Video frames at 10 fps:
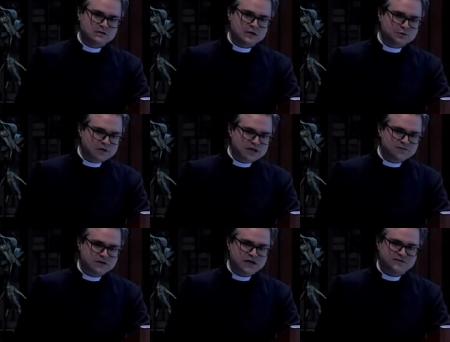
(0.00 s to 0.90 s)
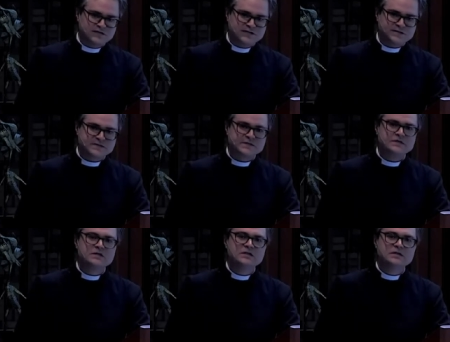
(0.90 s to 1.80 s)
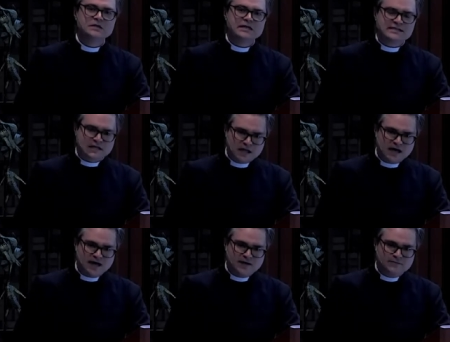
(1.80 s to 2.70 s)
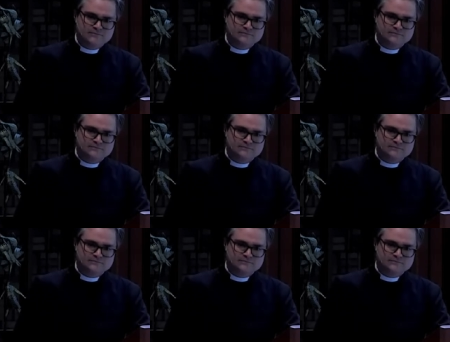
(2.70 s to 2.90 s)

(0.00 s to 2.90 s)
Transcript: The relief it gives us is a lie.